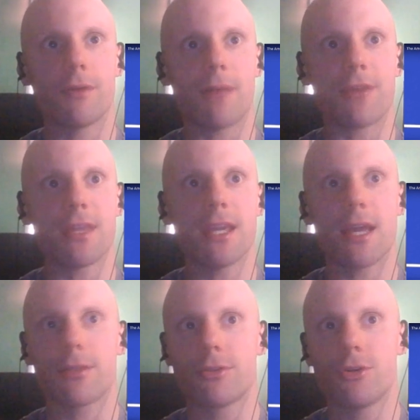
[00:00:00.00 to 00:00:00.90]
him. I think he
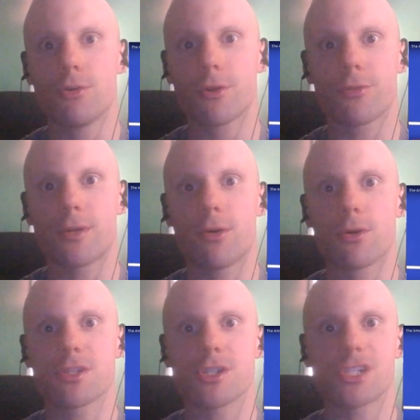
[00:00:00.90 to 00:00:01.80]
had 2 or 3
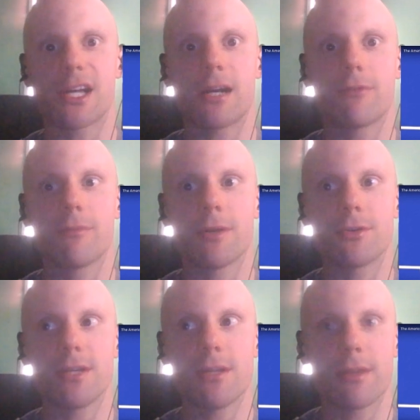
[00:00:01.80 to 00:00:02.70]
horses shot out from
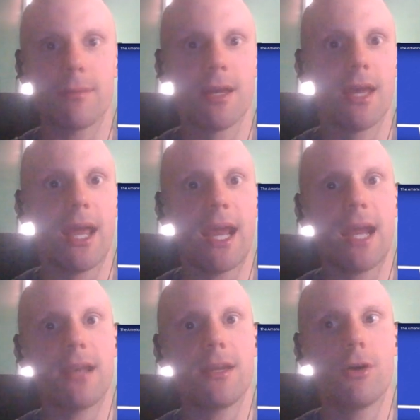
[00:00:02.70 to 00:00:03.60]
underneath him,
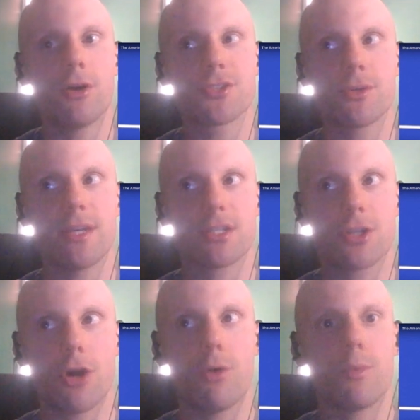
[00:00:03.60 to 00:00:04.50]
and his
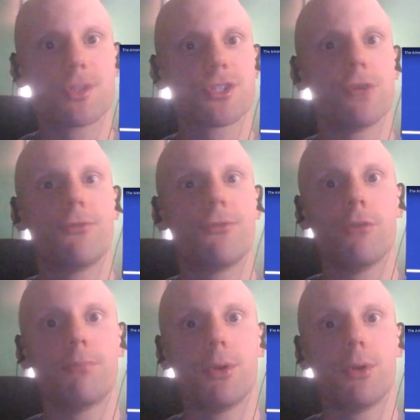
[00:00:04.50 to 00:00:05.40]
coat was so full
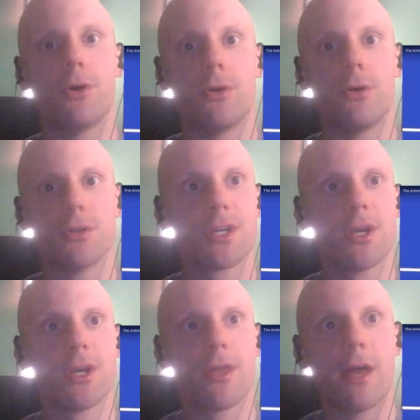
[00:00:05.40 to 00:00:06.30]
of bullet holes
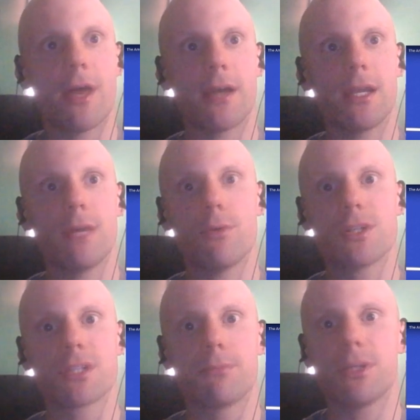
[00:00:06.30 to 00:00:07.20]
that it was
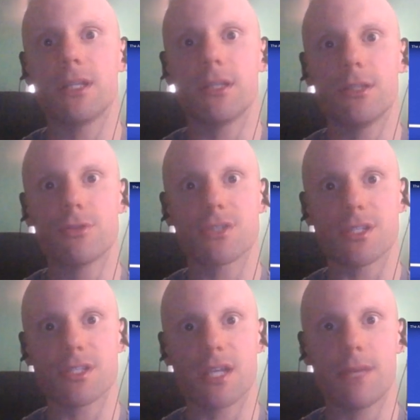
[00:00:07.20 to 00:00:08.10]
completely
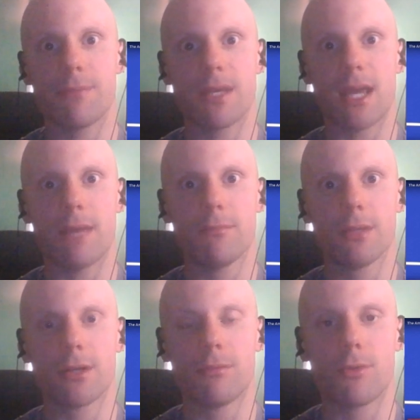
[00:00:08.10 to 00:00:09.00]
useless. It became
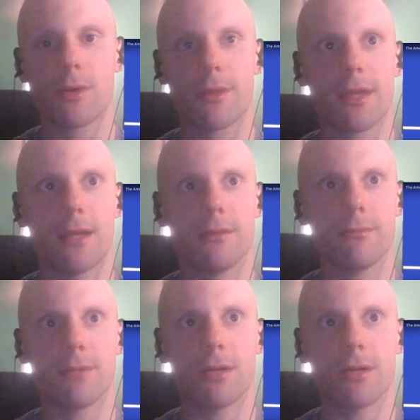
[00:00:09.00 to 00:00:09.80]
little more than